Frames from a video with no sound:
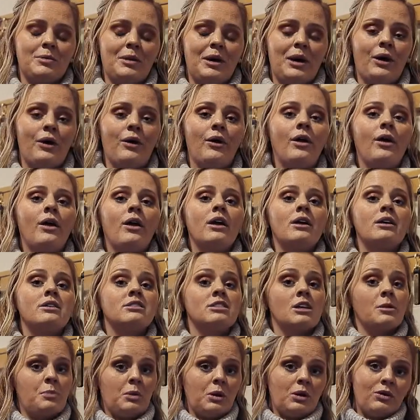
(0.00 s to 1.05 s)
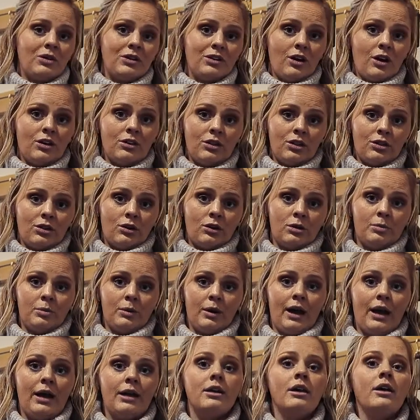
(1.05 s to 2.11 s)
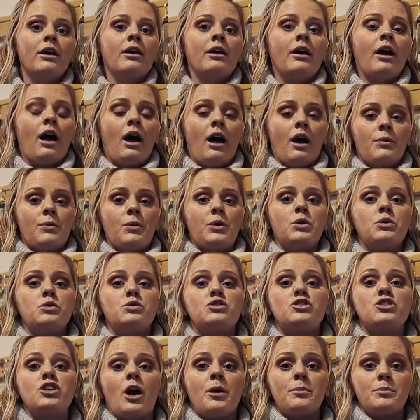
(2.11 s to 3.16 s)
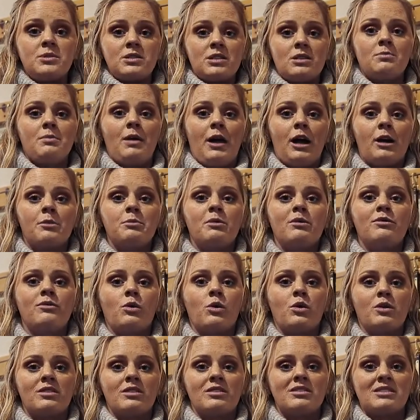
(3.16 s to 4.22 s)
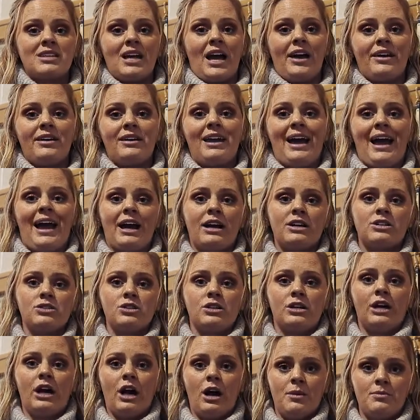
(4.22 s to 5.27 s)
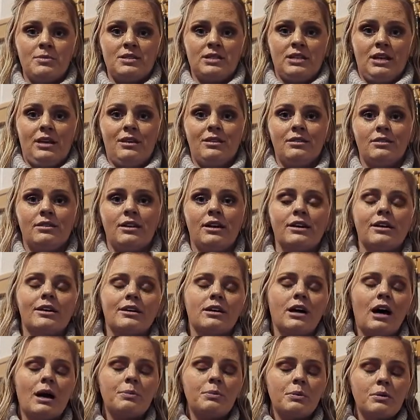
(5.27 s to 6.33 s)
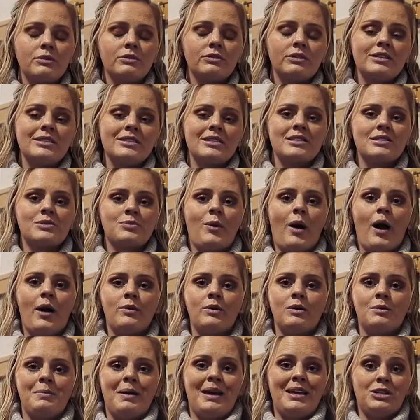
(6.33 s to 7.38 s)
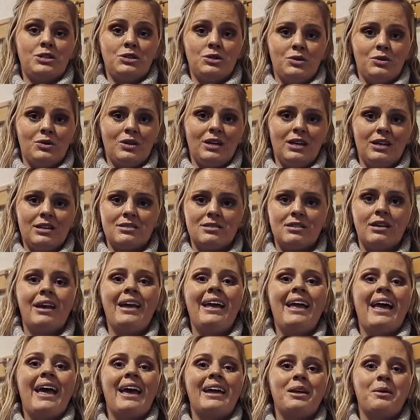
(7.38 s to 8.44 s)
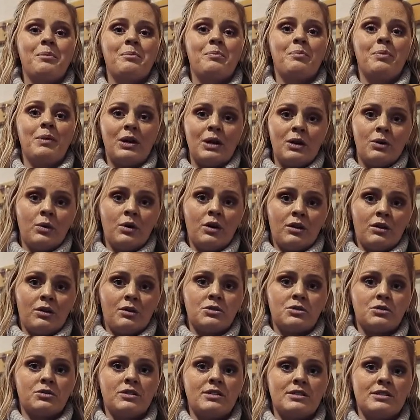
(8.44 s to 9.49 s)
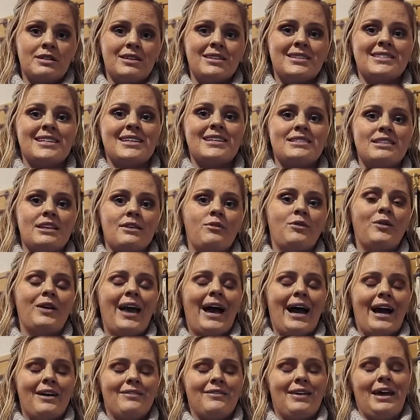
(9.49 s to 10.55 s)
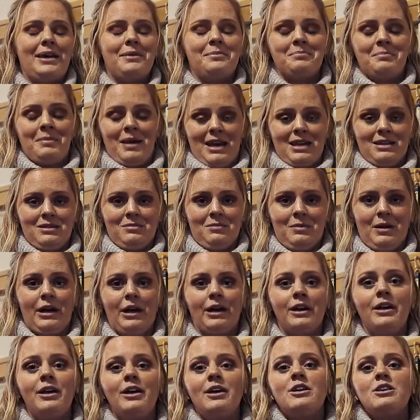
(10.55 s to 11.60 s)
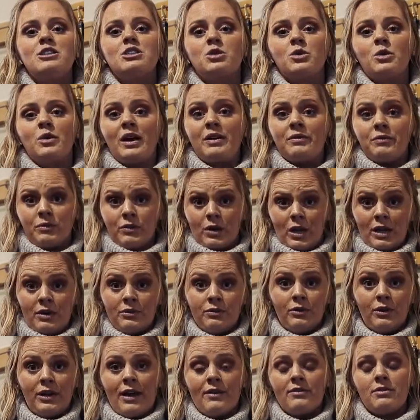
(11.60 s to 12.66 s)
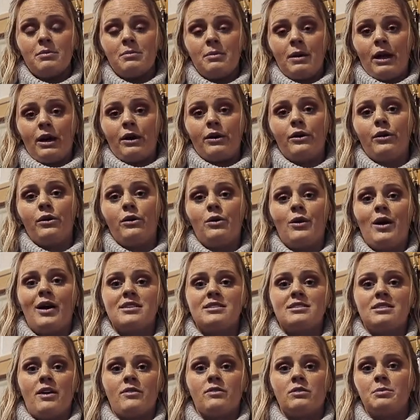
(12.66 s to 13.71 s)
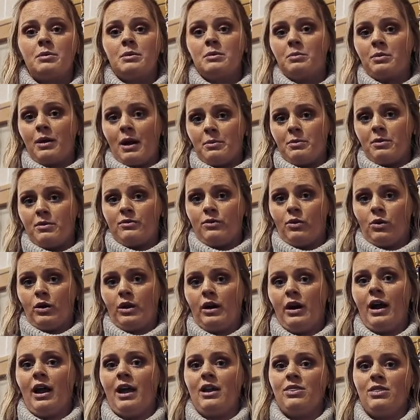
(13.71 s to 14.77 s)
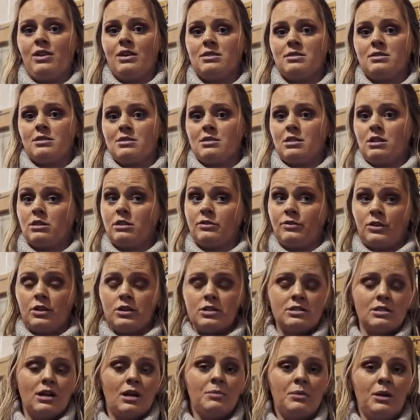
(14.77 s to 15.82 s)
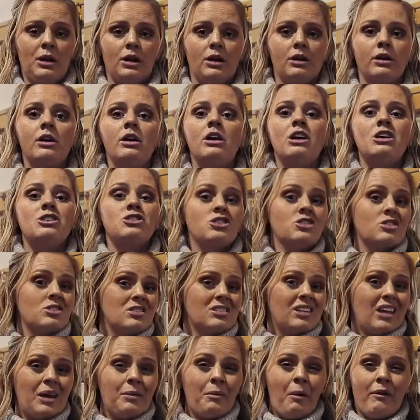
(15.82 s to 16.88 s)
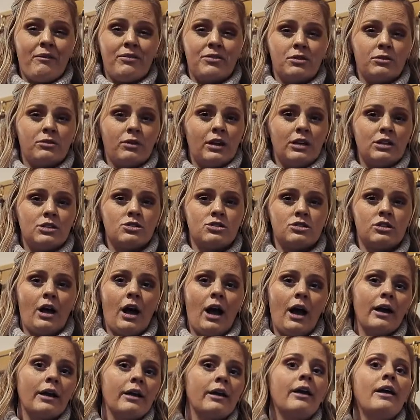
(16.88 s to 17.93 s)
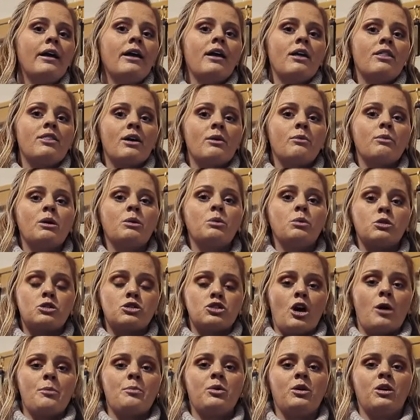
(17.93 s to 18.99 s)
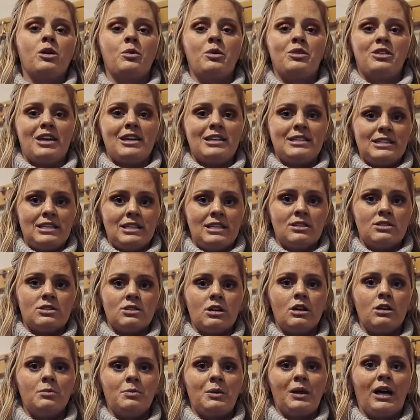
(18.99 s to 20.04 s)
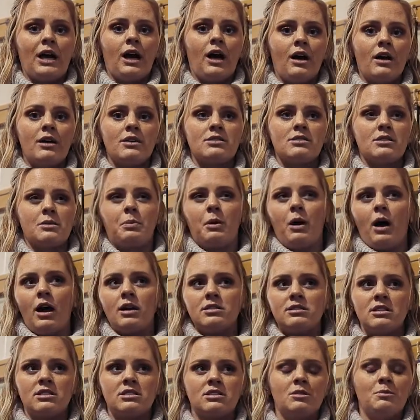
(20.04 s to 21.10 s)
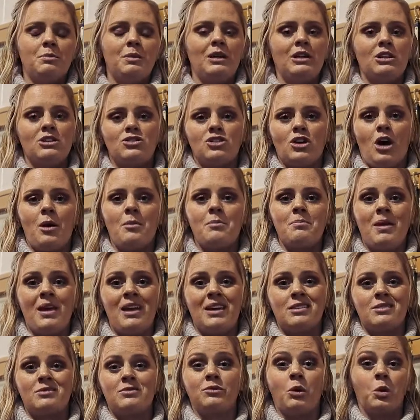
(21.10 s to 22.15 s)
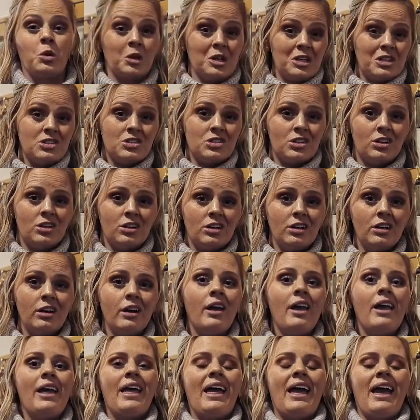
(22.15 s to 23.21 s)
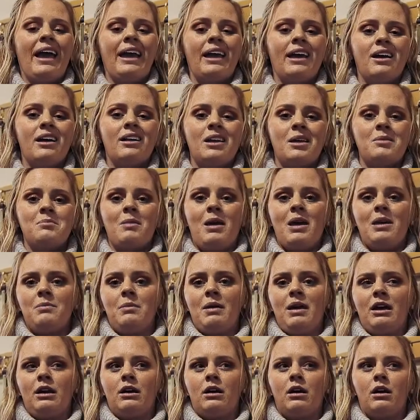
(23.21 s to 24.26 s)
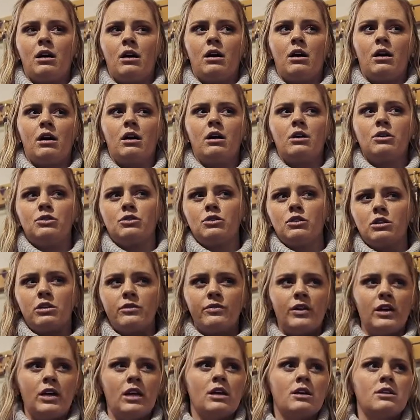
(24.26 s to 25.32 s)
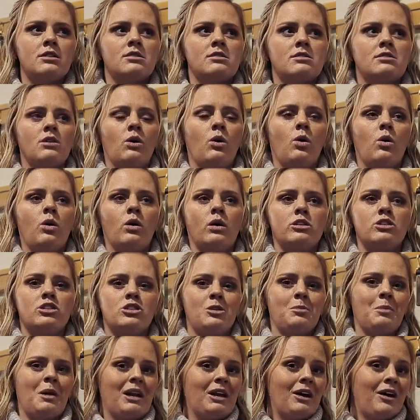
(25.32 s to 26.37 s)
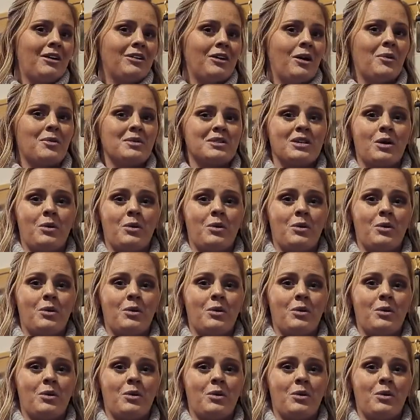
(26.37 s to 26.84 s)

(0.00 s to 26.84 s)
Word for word: male, typically not a thoroughbred, uh, who jumps the mare before the stallion actually comes in. There are a couple of reasons why we may do this. And a big one of those reasons is if we have a maiden mare. So if, if we have a mare who has never been bred before, and this is her first time here, she just came off the racetrack, then we will jump her with a teaser because the process of being jumped is foreign to her and it may make her nervous or she may not know what's